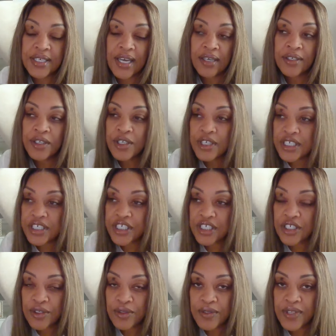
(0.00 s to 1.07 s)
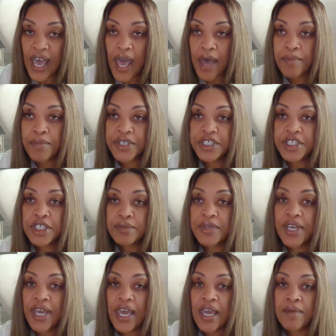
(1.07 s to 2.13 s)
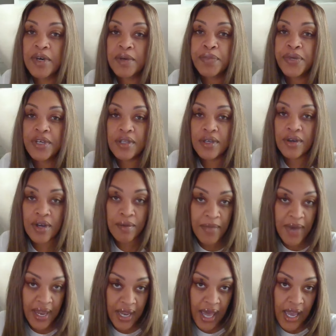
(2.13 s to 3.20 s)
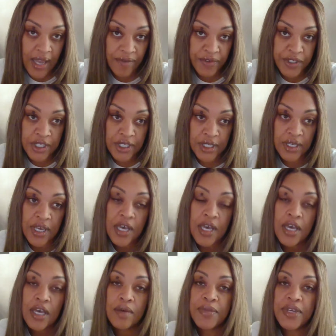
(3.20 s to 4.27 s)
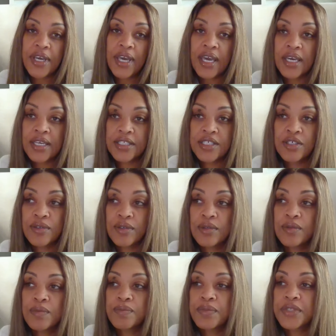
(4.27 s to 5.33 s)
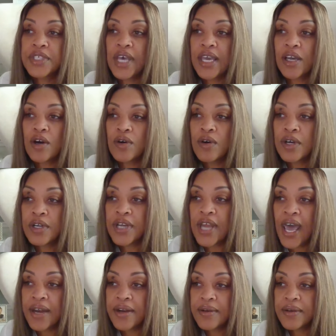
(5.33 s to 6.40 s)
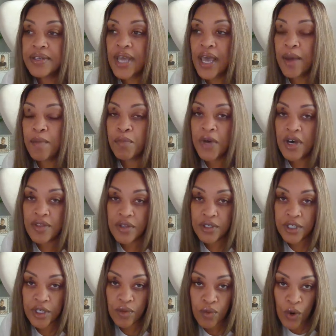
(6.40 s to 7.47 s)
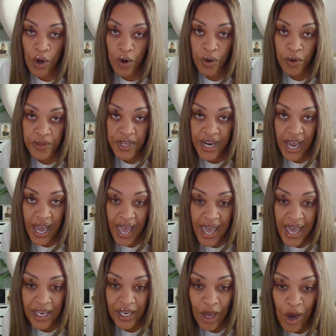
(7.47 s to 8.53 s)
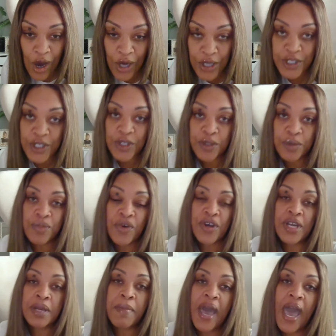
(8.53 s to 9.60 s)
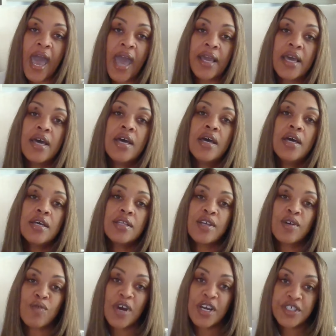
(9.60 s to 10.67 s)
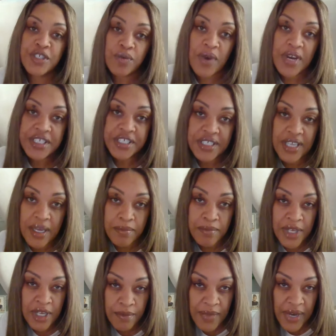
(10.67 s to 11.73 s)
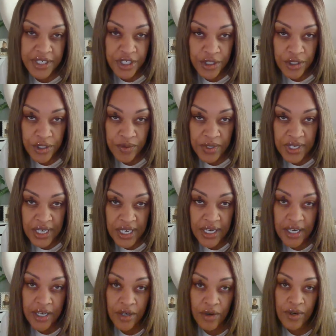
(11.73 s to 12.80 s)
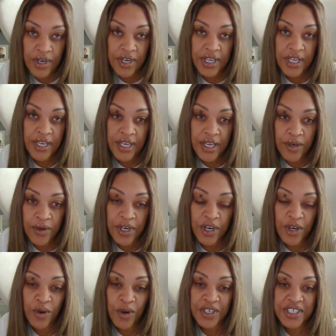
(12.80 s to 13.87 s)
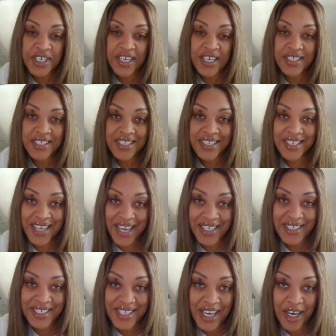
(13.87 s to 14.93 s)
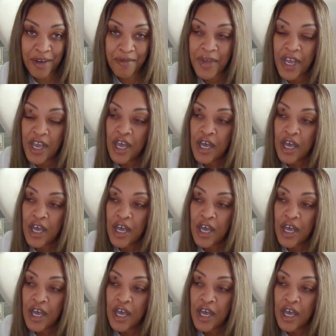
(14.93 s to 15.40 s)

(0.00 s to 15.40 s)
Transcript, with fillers: And not only did she do that, but she became a pillar in my life. She began to take on that that motherly role that I had lost to bring back the restoration that me and my children needed in order to mm. heal and in order to get to the next step.